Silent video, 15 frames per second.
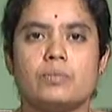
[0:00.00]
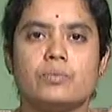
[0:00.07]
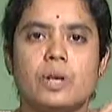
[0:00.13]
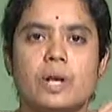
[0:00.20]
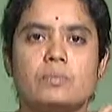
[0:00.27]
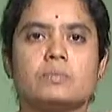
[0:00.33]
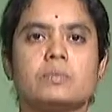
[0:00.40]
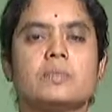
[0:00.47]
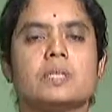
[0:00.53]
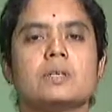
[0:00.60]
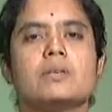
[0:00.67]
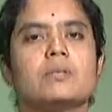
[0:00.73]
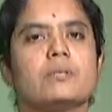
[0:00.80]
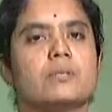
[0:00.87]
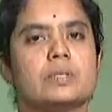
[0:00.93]
from
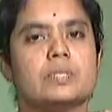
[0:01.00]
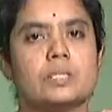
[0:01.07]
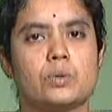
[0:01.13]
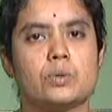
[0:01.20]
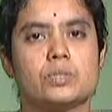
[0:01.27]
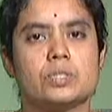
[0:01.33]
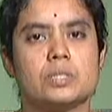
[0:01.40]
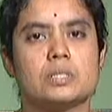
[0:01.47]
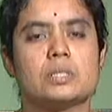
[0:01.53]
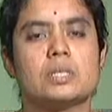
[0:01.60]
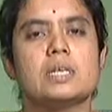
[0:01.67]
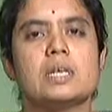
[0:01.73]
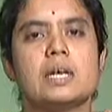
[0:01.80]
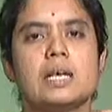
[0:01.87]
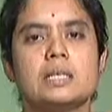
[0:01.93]
the sources.
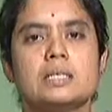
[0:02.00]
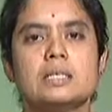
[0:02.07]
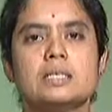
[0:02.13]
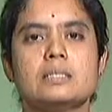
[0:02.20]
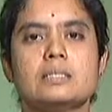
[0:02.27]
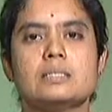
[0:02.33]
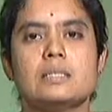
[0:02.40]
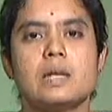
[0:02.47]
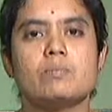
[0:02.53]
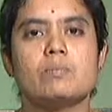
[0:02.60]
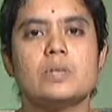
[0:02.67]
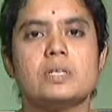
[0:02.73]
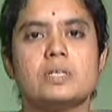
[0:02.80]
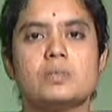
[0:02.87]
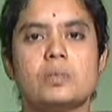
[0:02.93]
Collecting the
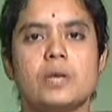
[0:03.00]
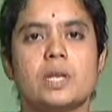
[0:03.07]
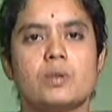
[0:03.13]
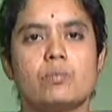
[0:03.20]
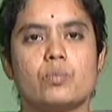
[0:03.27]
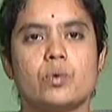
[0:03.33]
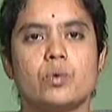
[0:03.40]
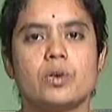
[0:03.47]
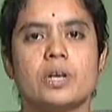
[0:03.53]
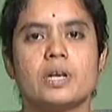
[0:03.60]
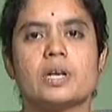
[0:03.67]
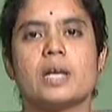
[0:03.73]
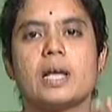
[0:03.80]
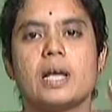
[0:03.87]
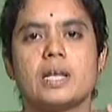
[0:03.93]
sample is very
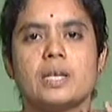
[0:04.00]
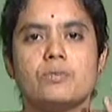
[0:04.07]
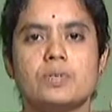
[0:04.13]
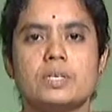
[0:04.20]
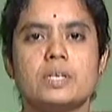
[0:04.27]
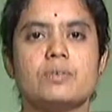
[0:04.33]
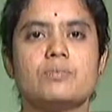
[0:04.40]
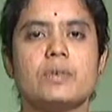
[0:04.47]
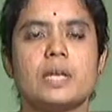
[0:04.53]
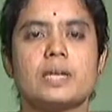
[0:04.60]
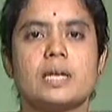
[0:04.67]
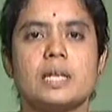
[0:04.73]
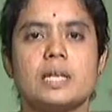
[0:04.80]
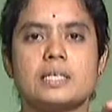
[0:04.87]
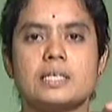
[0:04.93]
important. If you are
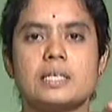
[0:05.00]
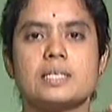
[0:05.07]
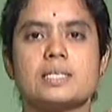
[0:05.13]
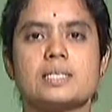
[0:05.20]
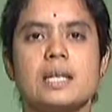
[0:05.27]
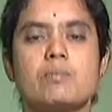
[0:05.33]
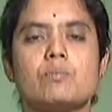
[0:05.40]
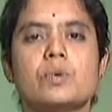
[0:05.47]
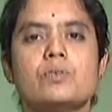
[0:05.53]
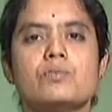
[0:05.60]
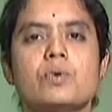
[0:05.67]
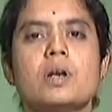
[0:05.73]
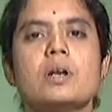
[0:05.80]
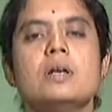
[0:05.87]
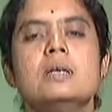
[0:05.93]
collecting the sample
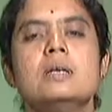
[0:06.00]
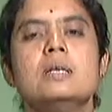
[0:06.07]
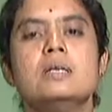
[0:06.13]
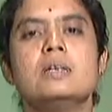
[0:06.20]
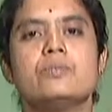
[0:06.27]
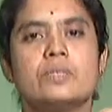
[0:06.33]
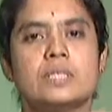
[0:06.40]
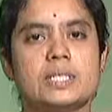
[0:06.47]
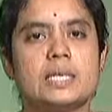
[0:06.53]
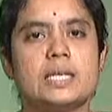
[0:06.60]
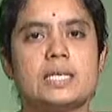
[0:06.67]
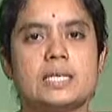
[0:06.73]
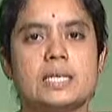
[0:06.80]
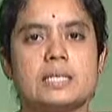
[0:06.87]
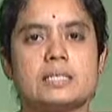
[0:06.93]
for
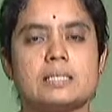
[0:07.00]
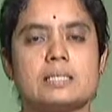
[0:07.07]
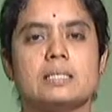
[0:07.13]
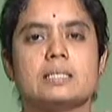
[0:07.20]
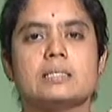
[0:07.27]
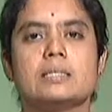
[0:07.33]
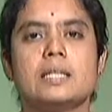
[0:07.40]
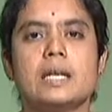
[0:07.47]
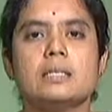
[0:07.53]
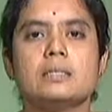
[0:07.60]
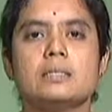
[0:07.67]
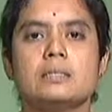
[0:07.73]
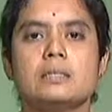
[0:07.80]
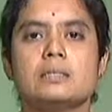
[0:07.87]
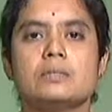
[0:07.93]
physical tests,
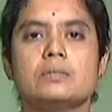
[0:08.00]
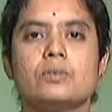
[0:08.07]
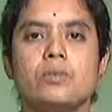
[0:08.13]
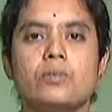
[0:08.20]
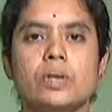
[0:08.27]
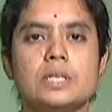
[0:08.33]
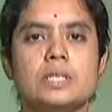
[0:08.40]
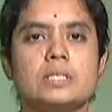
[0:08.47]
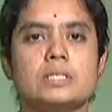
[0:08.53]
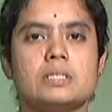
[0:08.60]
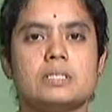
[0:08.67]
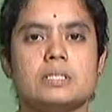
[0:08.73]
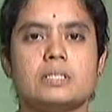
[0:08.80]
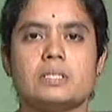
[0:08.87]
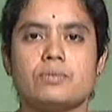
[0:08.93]
then it is
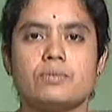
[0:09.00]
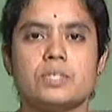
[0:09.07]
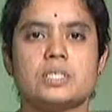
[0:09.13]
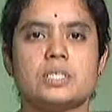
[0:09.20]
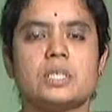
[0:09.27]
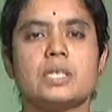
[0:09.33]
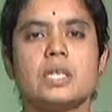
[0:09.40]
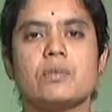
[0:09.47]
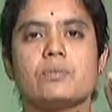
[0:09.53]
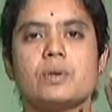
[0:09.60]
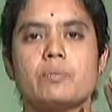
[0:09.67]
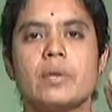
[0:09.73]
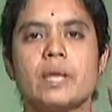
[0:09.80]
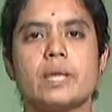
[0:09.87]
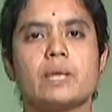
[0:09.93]
sufficient if
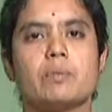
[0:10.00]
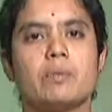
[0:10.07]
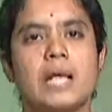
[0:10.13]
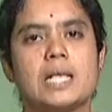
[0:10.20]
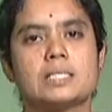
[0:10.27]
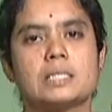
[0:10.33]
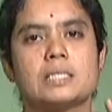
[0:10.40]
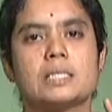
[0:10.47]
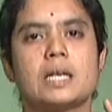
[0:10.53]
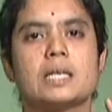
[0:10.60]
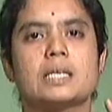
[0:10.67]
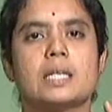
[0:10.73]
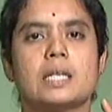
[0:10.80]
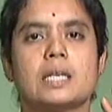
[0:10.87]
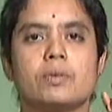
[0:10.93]
a big plastic
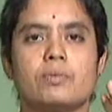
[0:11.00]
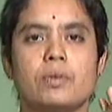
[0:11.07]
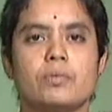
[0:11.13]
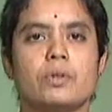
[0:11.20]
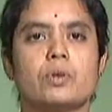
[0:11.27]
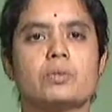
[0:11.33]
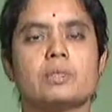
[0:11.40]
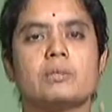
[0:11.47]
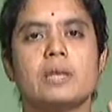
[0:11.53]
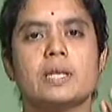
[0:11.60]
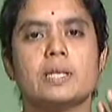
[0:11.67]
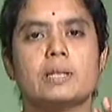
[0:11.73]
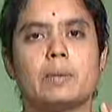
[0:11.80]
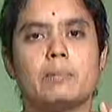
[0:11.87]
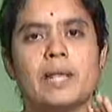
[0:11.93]
container, if you use a
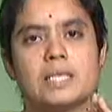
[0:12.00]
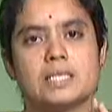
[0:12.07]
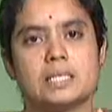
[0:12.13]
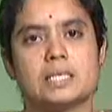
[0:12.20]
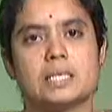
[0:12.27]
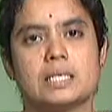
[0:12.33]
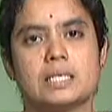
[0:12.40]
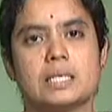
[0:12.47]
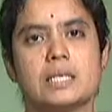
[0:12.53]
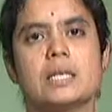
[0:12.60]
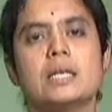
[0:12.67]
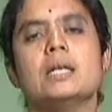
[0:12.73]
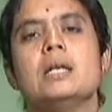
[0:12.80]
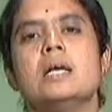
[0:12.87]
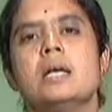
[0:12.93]
big plastic
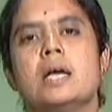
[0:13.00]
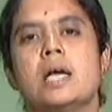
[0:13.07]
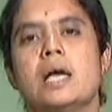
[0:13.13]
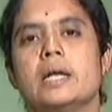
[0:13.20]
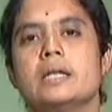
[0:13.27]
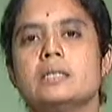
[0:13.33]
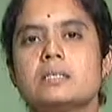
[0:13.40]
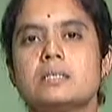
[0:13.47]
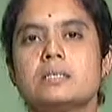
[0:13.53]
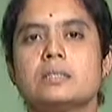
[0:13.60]
container and